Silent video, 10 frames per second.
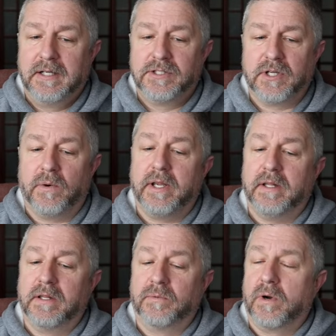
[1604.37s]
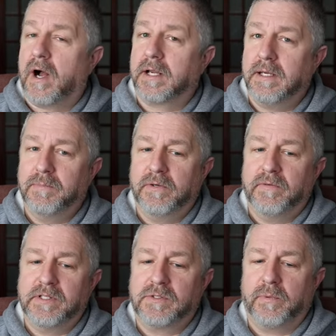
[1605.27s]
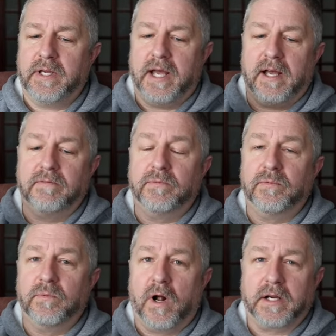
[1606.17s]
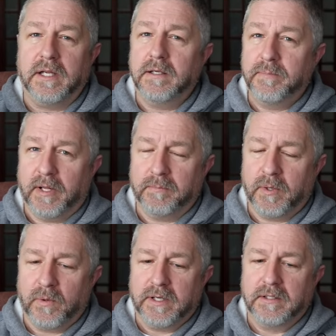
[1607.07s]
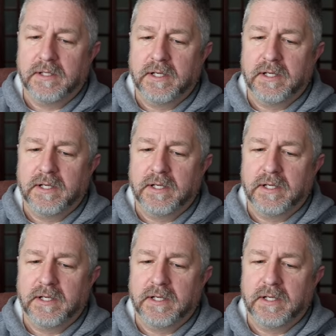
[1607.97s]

So in the Rocky movies, we have Rocky Balboa.